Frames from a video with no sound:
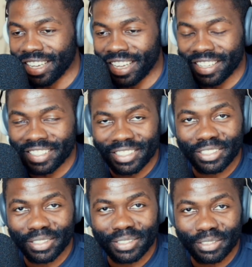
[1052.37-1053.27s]

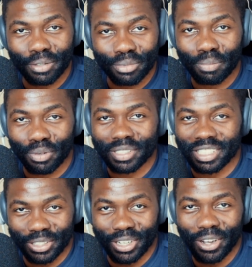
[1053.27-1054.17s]
the, the process
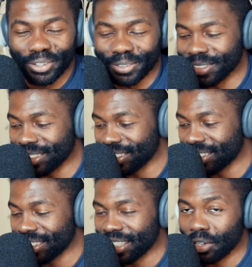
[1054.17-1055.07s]
to go?
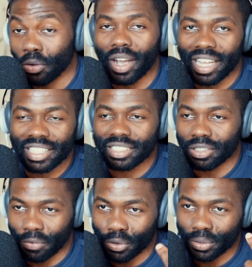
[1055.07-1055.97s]
Well, at least,
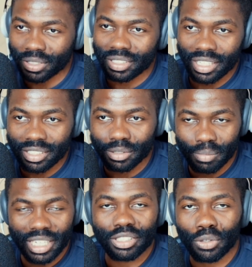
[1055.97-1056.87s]
of course, there's
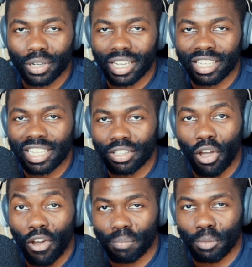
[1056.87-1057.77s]
me talking in
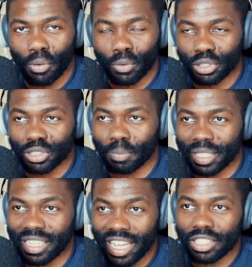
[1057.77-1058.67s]
Earth proportions.
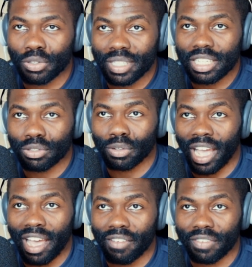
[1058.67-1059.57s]
But then you need to
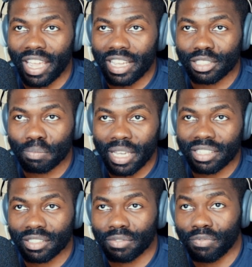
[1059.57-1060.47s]
have a
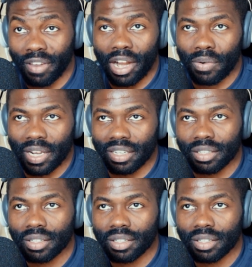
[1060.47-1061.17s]
spacefaring